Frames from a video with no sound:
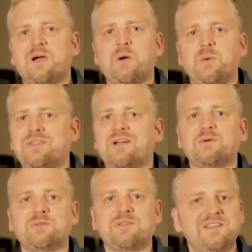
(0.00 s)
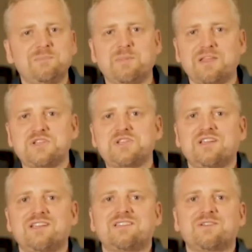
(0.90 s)
without any
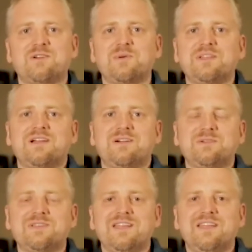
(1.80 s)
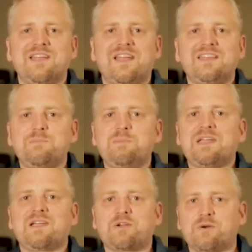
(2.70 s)
bloodshed or without any
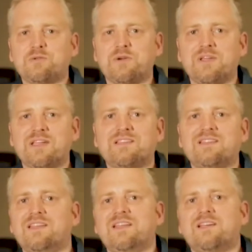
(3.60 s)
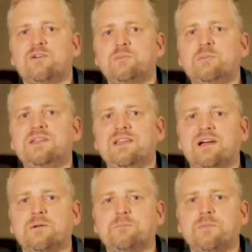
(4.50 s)
big conflict, could be
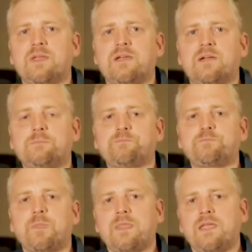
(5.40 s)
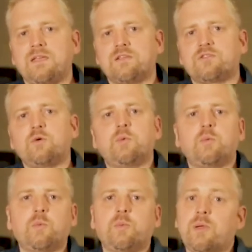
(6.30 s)
done.
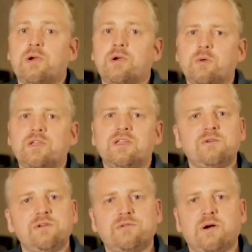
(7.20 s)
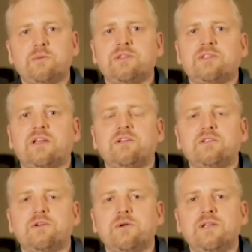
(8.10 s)
So we were looking, we found the
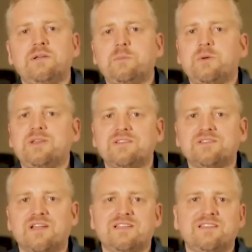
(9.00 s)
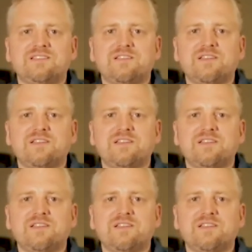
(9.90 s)
territory, we decided